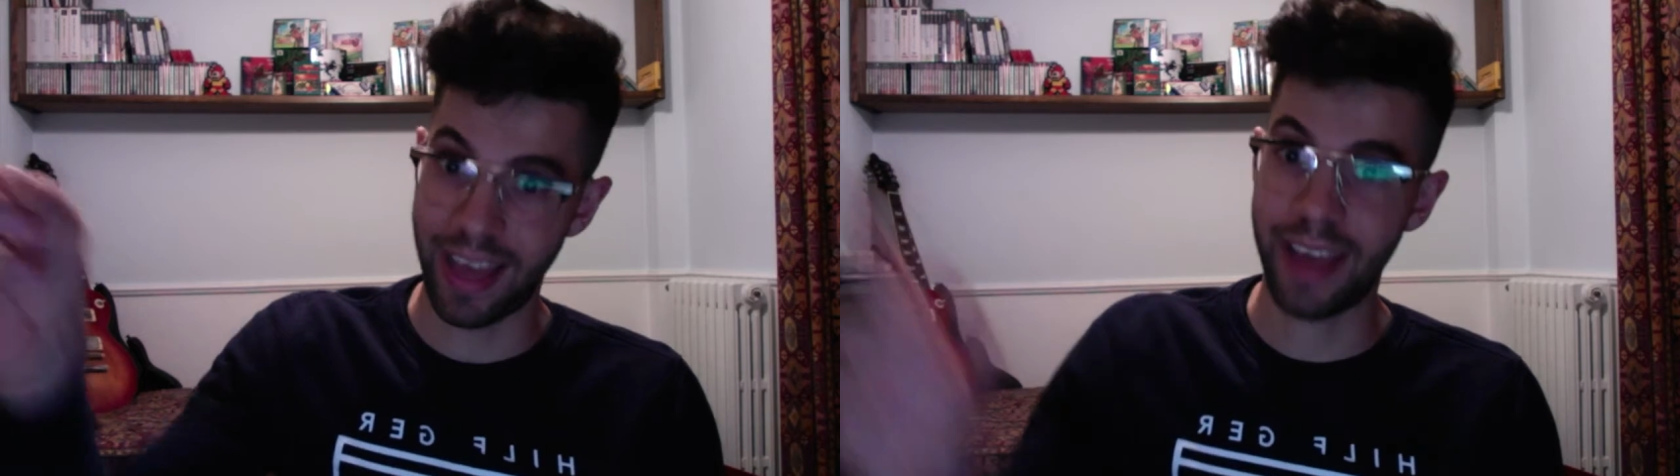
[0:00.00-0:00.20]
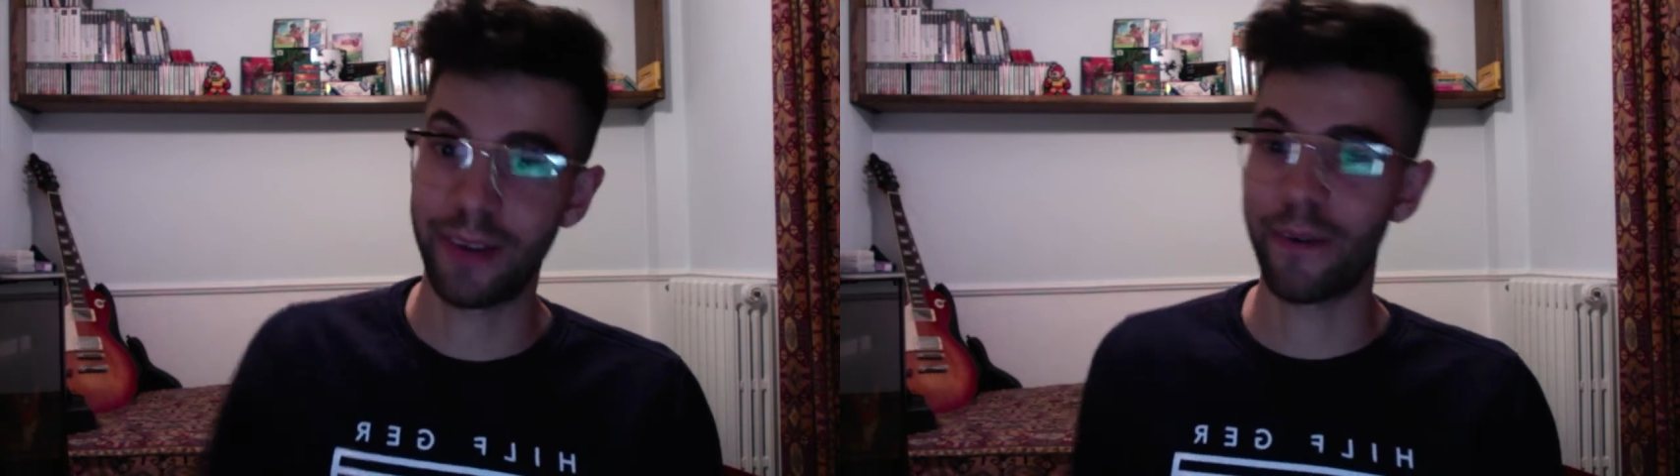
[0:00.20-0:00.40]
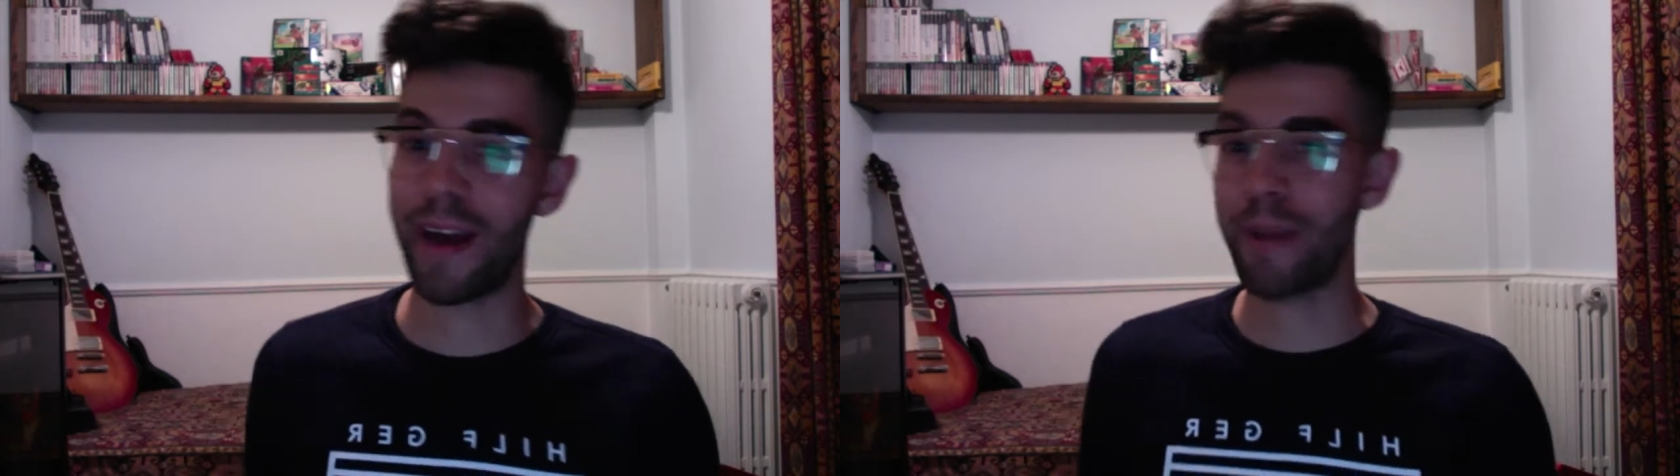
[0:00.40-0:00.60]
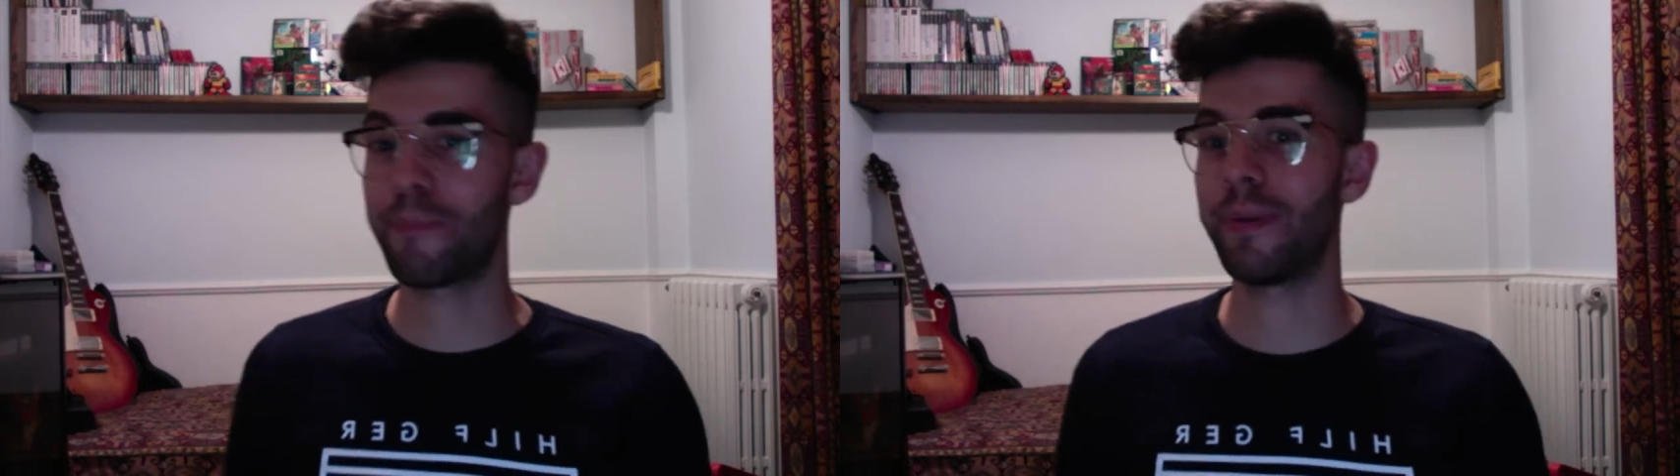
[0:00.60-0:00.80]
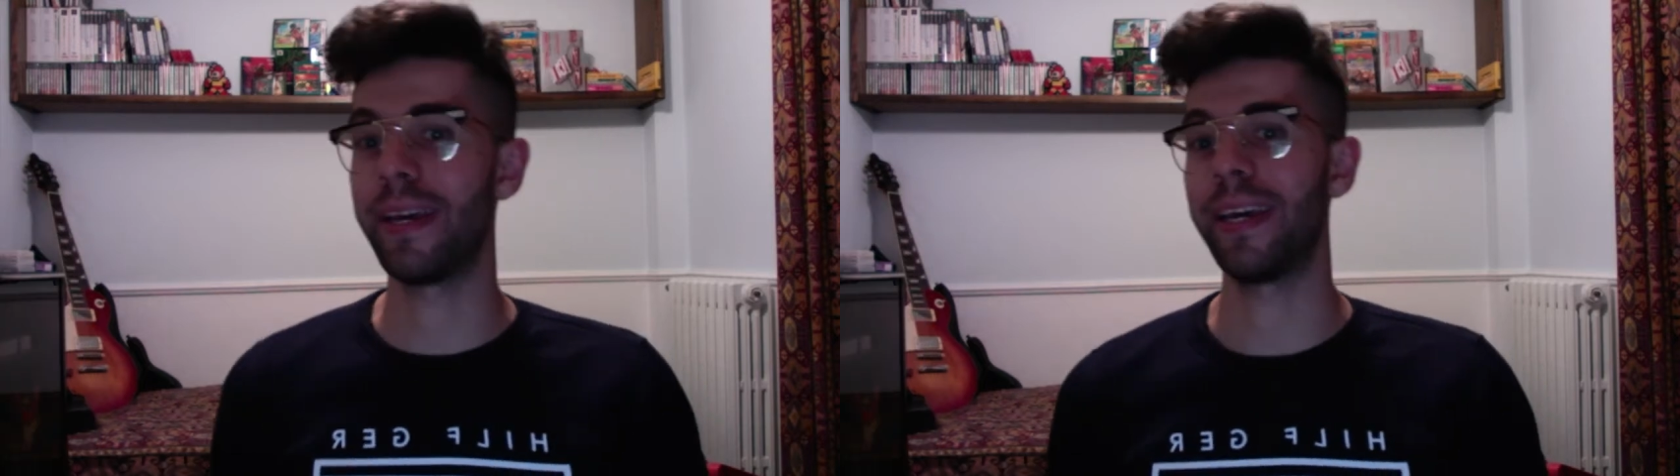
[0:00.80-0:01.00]
You're
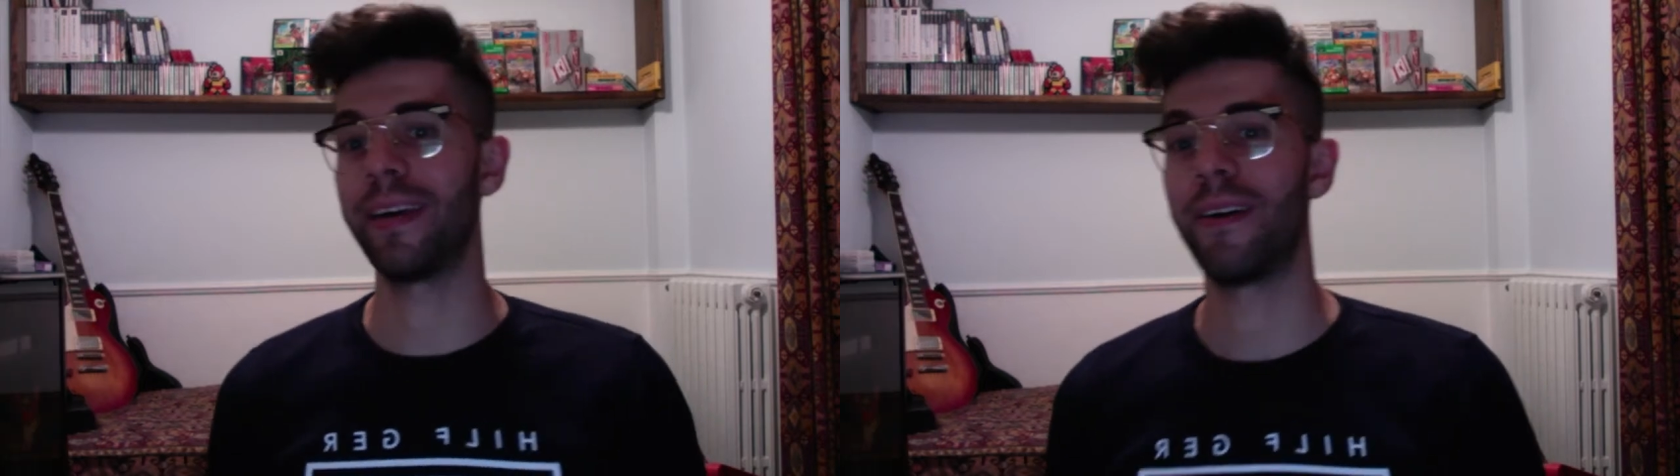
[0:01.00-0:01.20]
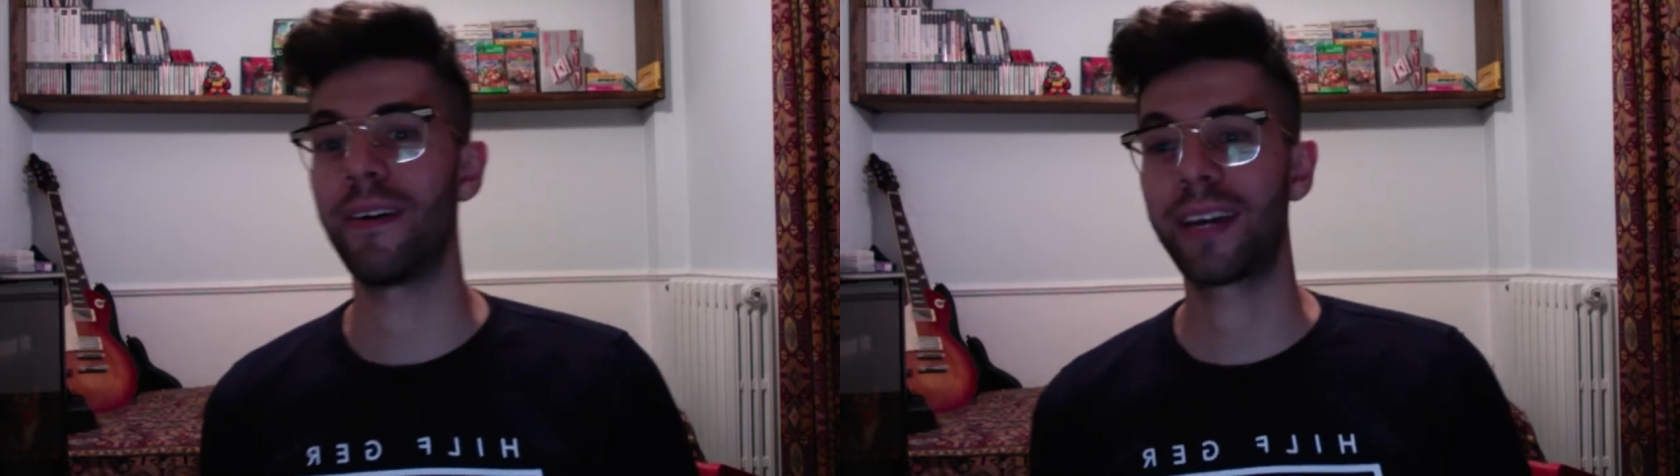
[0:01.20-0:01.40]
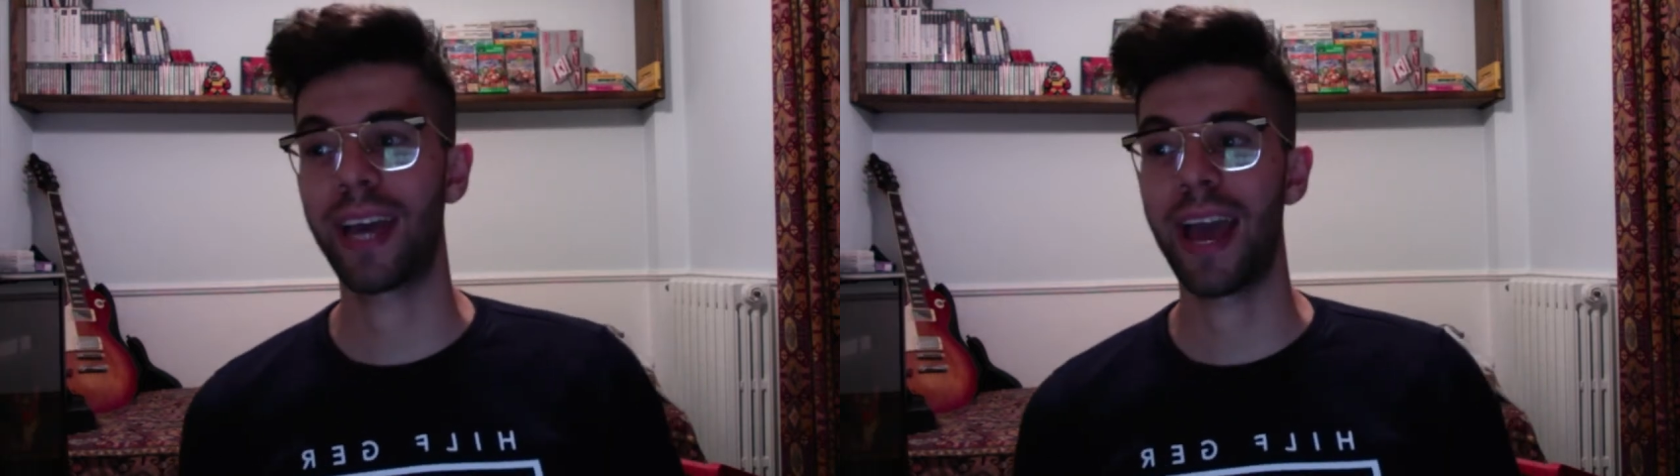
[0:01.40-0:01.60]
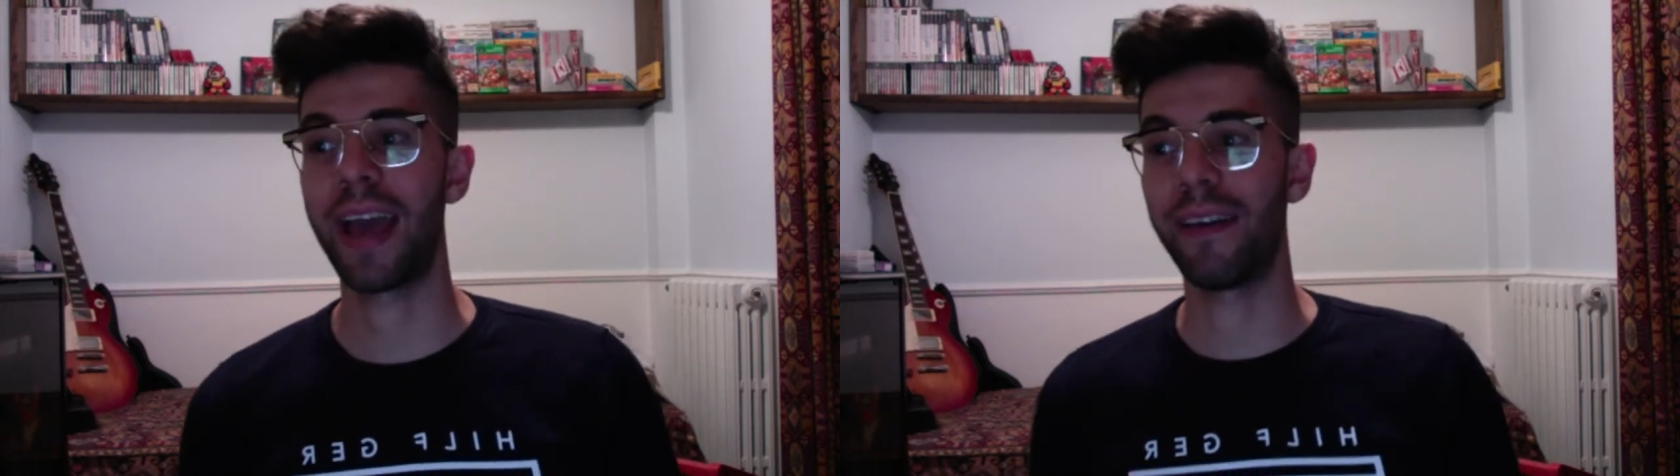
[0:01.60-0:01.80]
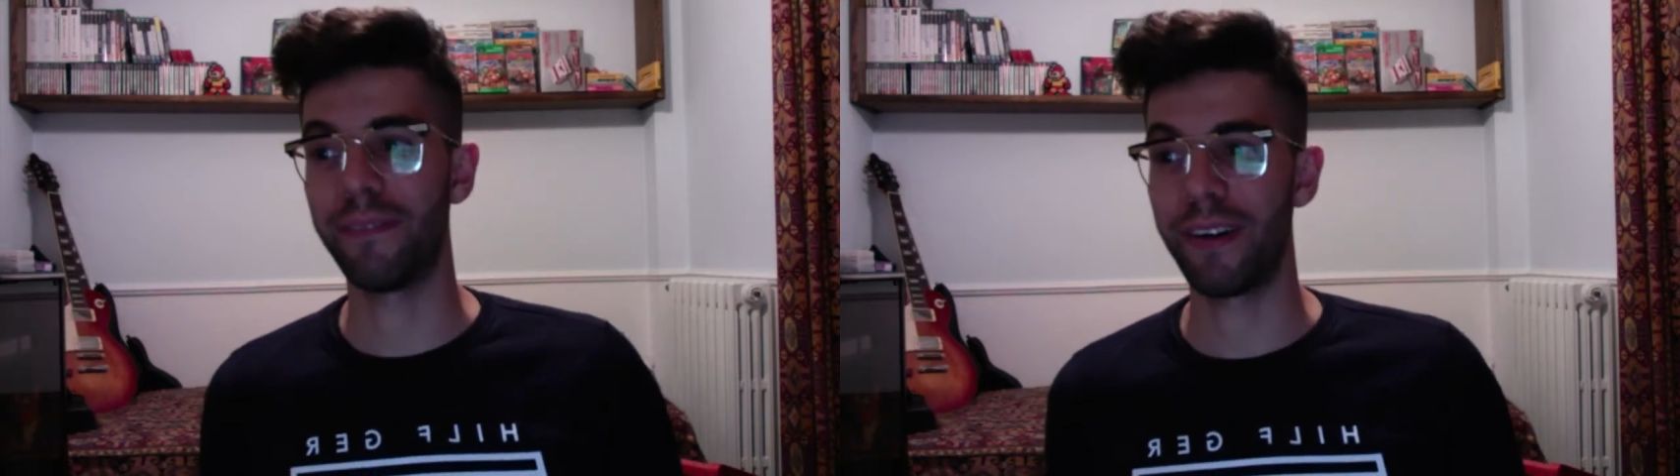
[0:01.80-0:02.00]
happy.
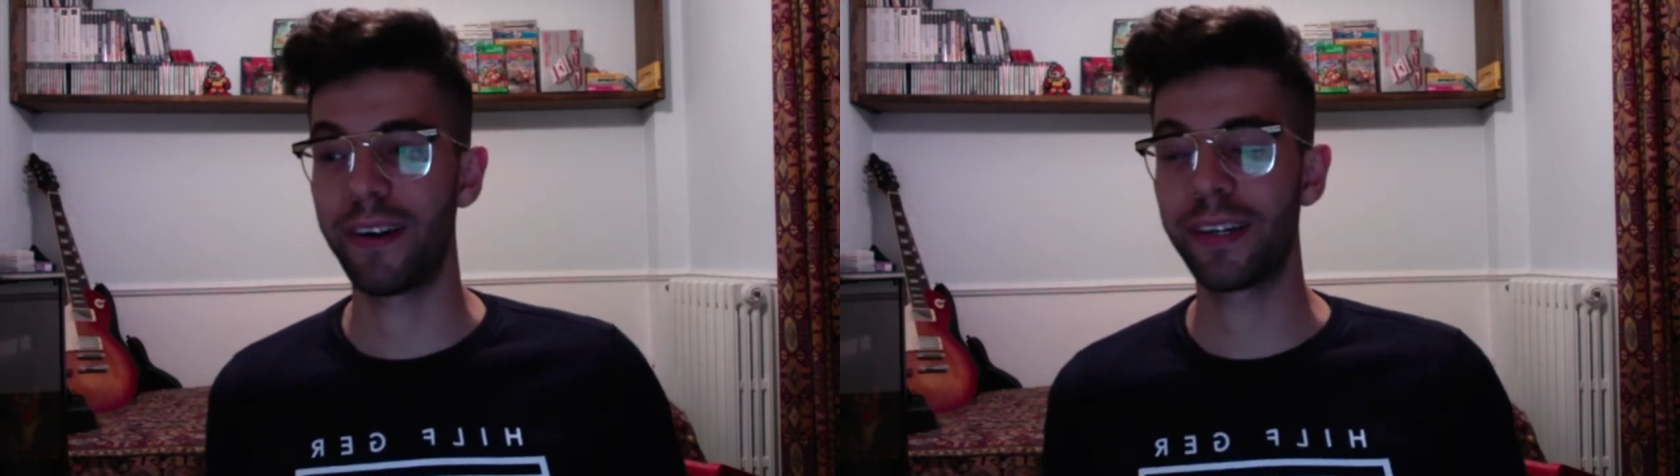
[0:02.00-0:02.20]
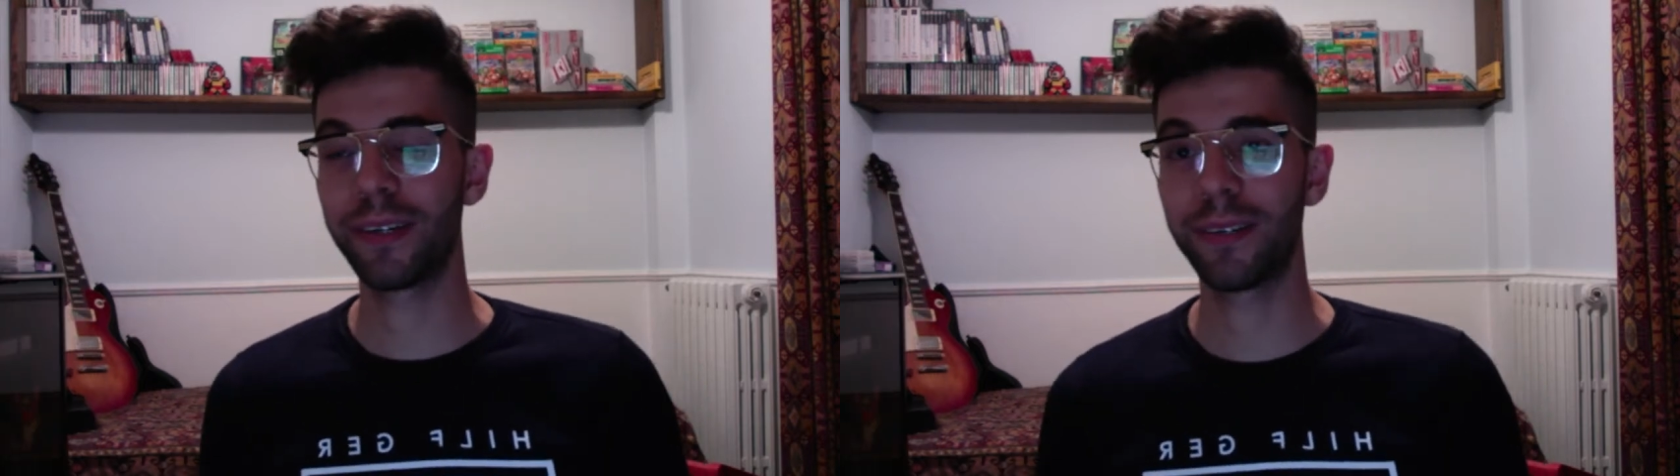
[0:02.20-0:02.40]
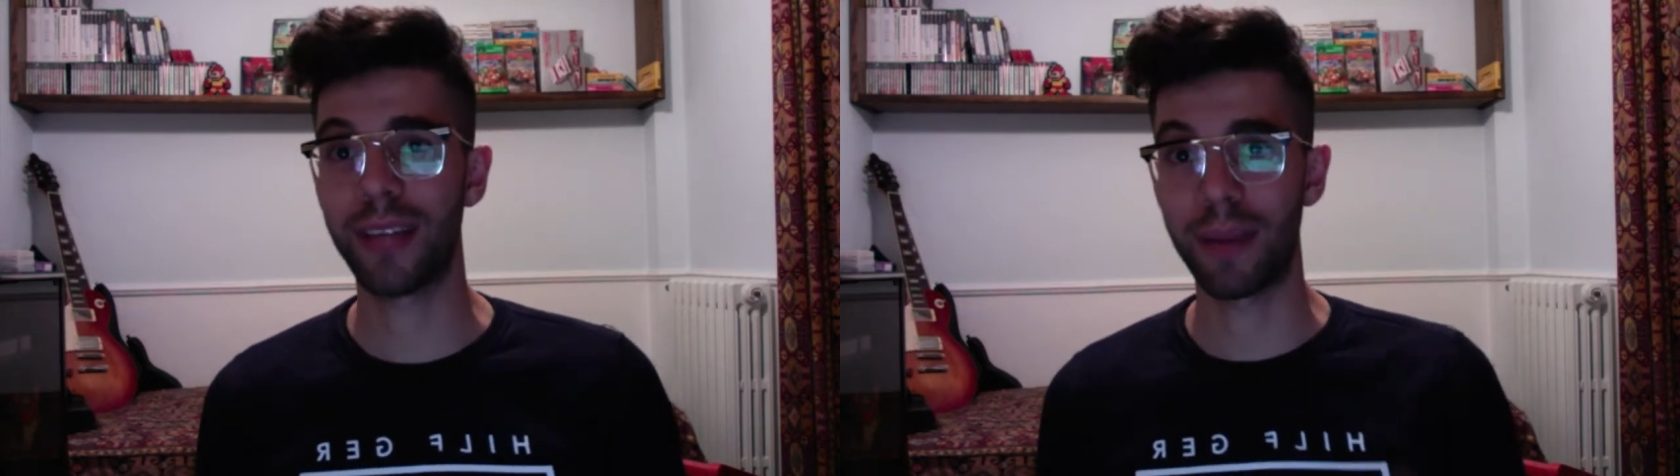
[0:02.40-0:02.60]
Okay, very good.